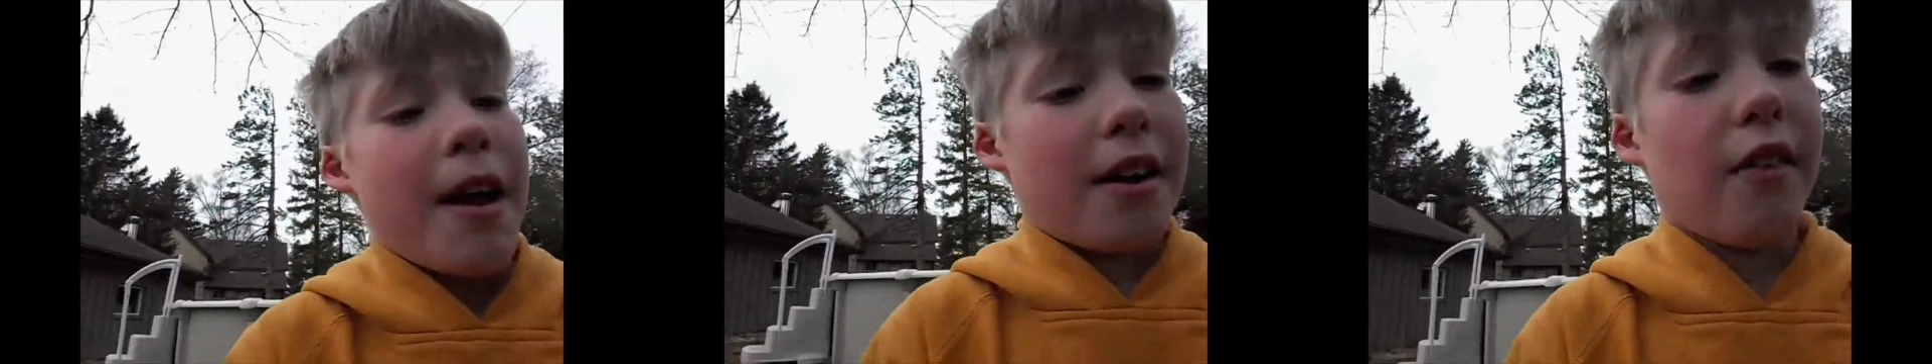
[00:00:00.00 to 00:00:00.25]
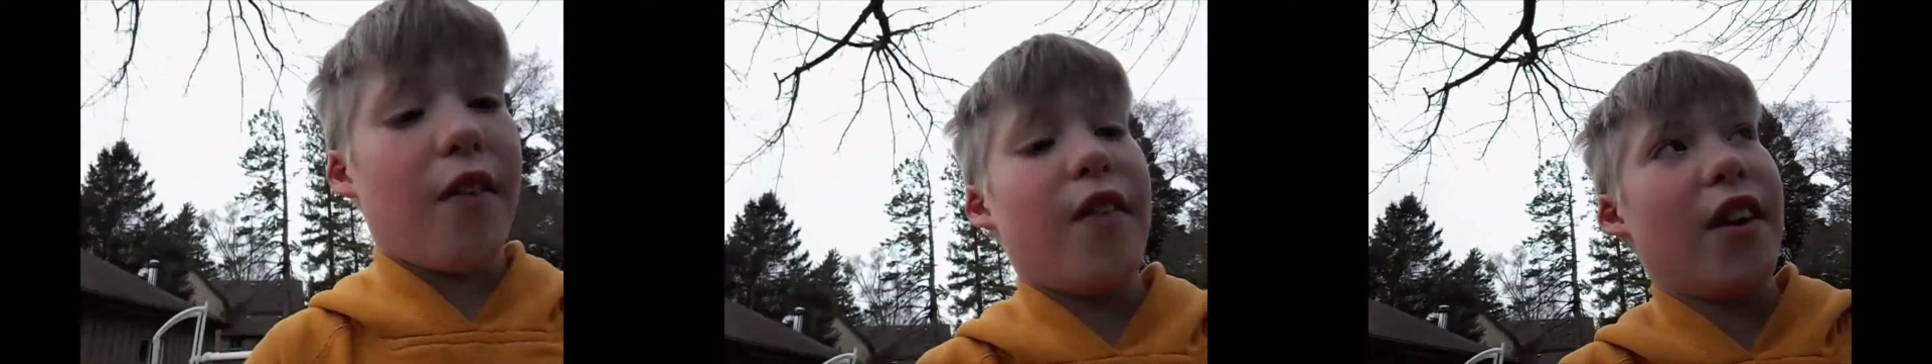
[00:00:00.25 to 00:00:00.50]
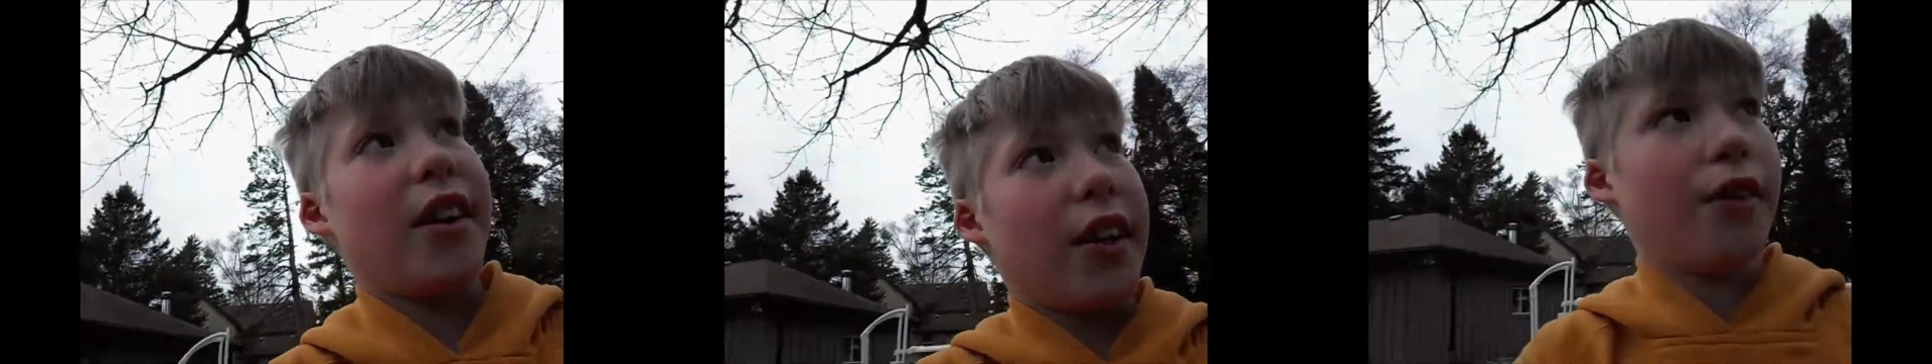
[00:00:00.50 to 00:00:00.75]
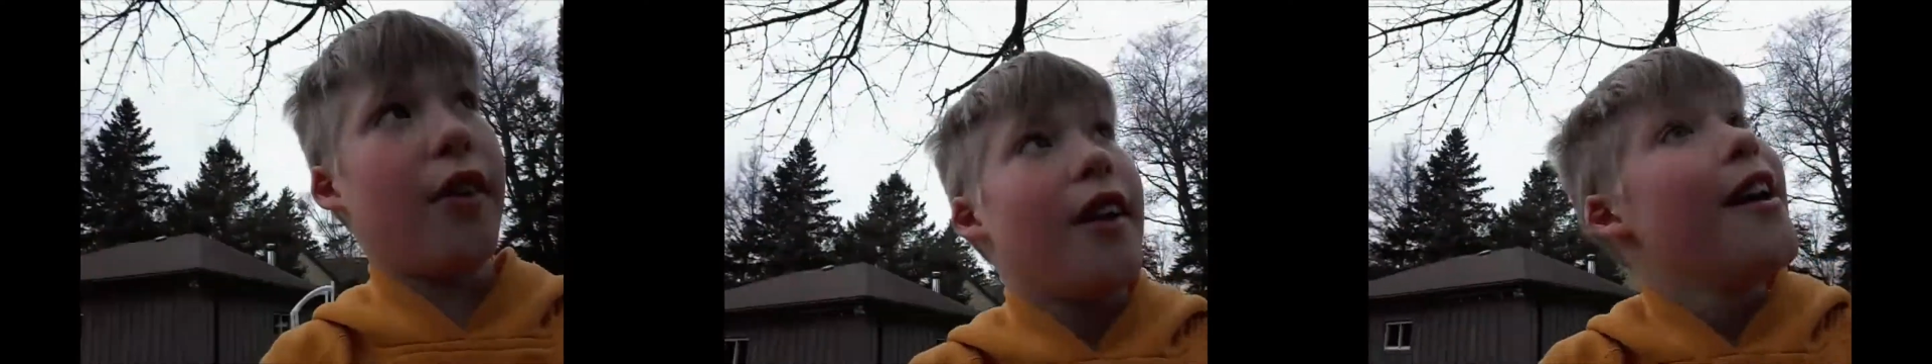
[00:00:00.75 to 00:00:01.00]
better for
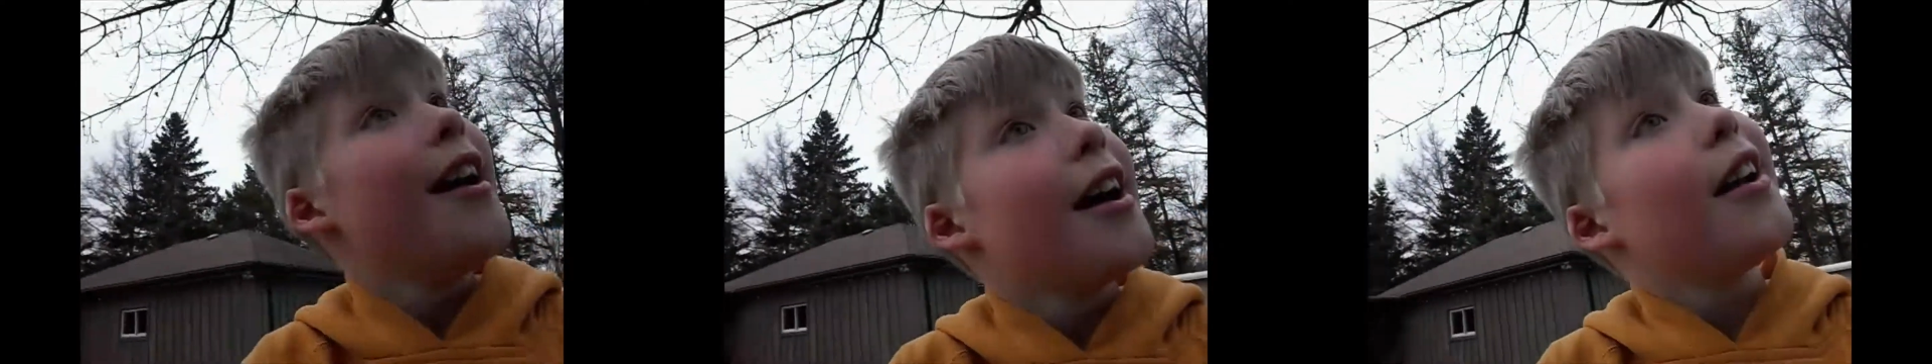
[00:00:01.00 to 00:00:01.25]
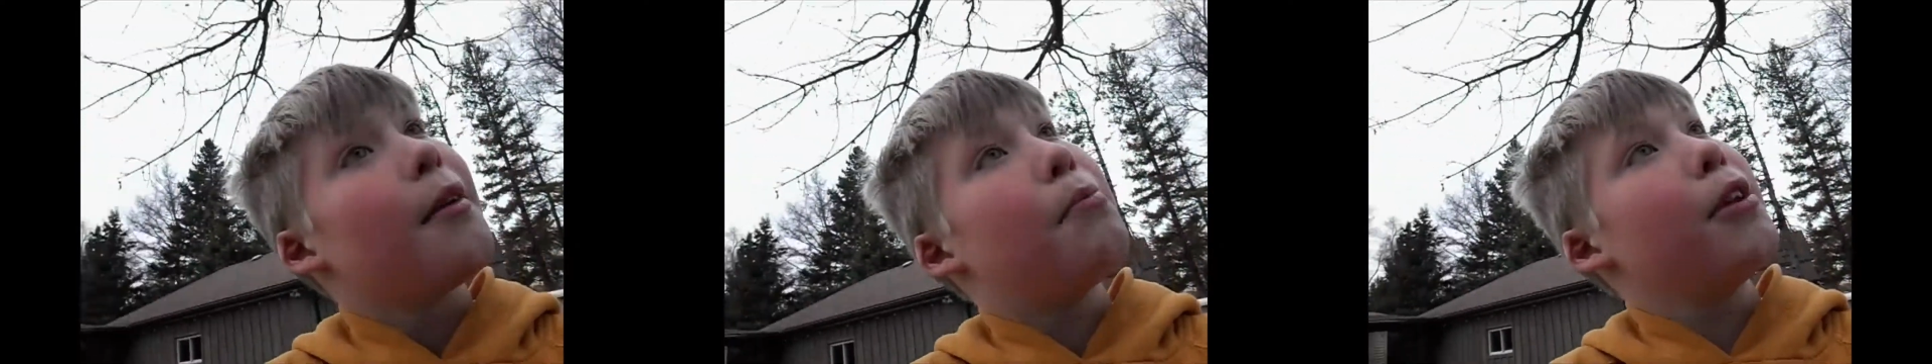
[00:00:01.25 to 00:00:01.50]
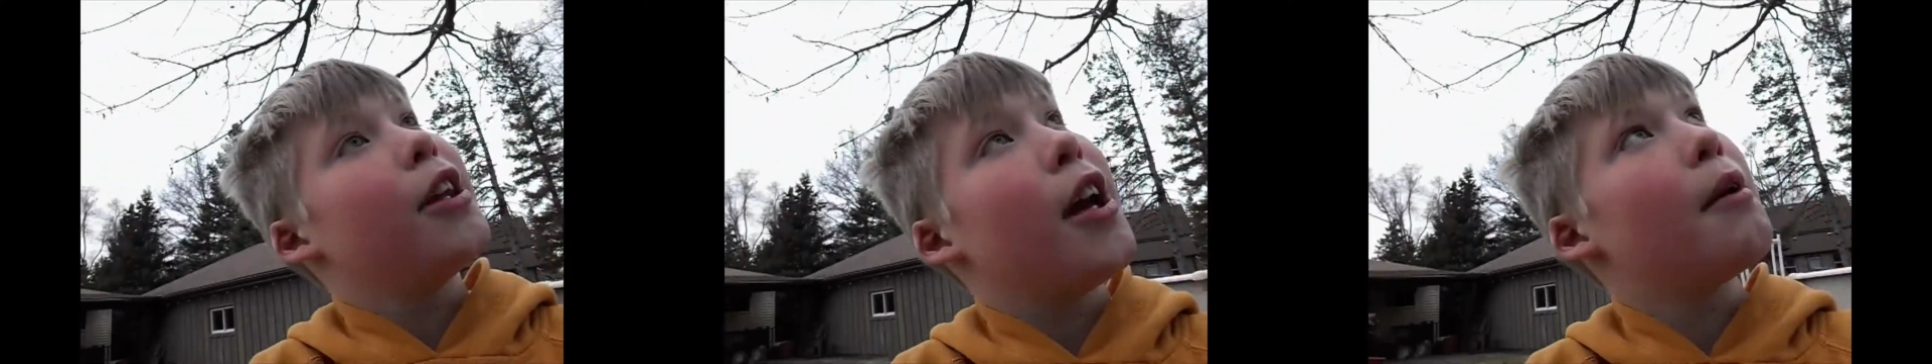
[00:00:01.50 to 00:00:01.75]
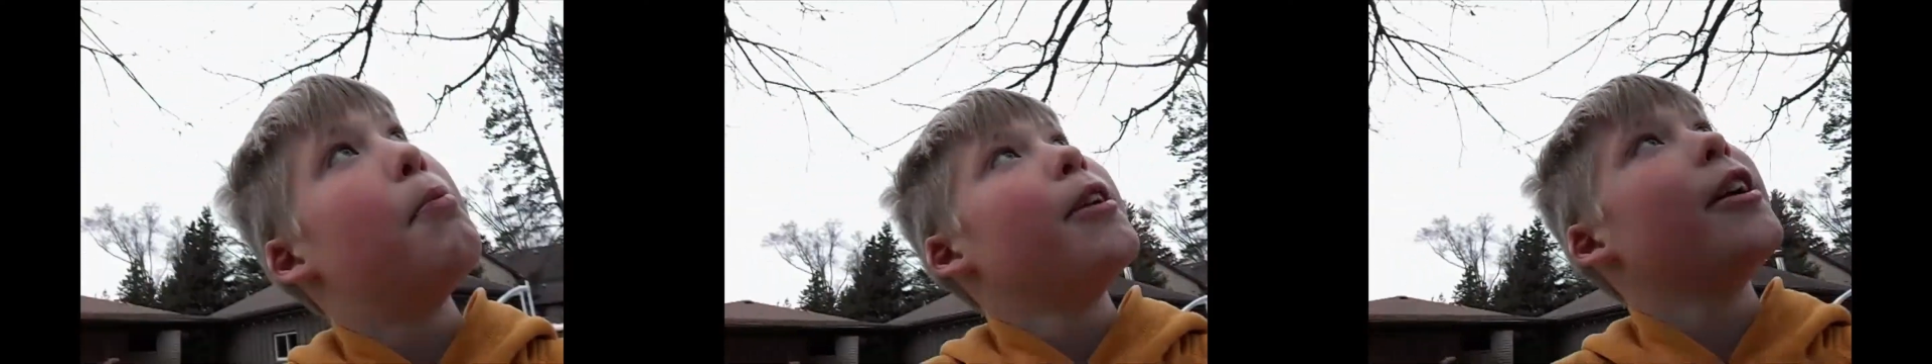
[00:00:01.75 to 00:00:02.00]
you to be up